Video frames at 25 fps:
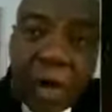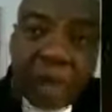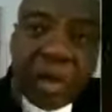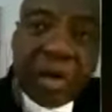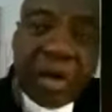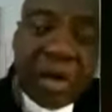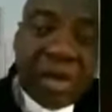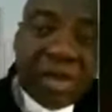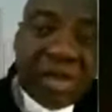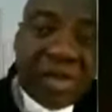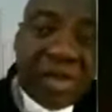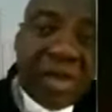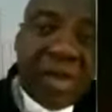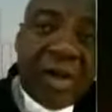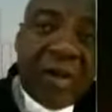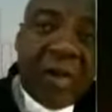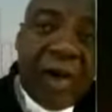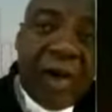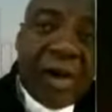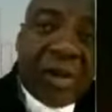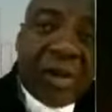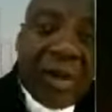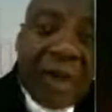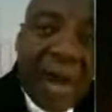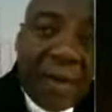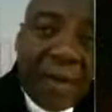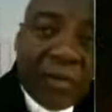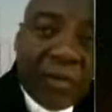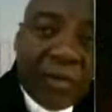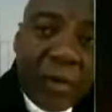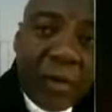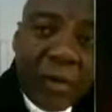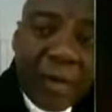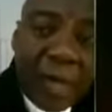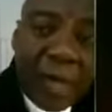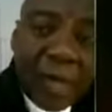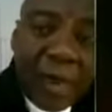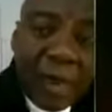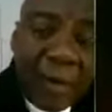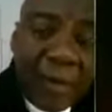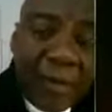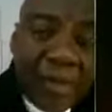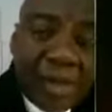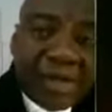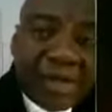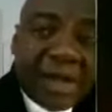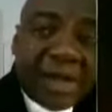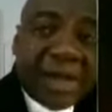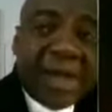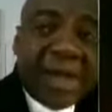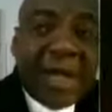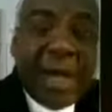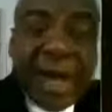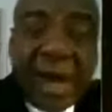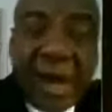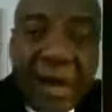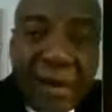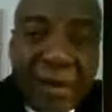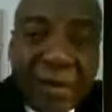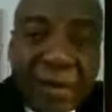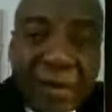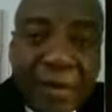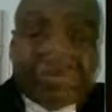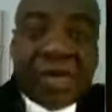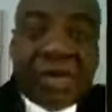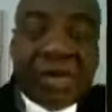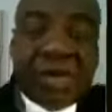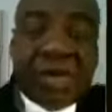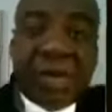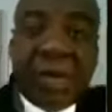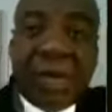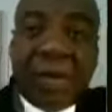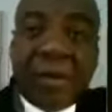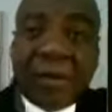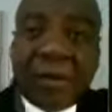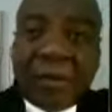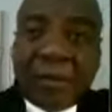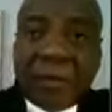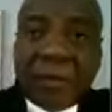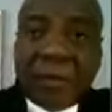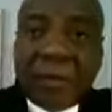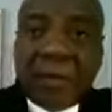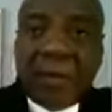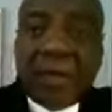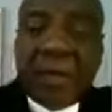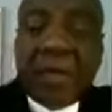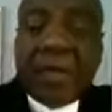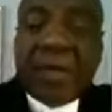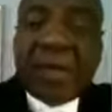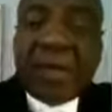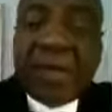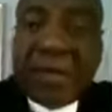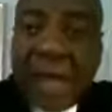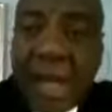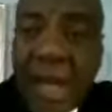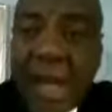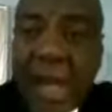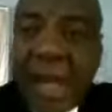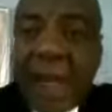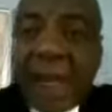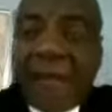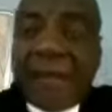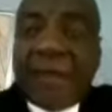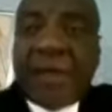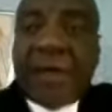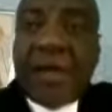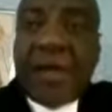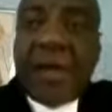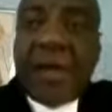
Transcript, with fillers: country when crimes were being committed in another country serves